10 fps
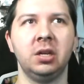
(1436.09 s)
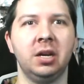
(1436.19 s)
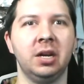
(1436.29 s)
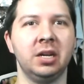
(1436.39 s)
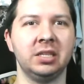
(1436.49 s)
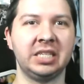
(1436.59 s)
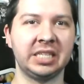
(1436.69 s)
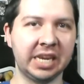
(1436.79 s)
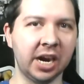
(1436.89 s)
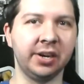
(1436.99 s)
uh,
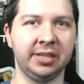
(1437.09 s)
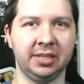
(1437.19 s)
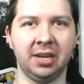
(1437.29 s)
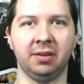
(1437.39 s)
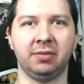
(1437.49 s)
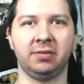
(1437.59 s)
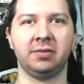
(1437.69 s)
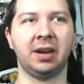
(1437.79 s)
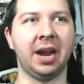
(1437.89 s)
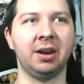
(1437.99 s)
scary stuff.
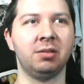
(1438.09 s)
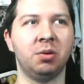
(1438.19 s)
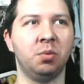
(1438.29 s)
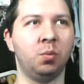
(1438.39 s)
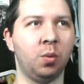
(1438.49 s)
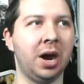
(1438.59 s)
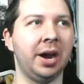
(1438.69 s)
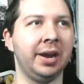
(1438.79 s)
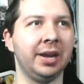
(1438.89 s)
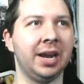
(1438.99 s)
I don't know why.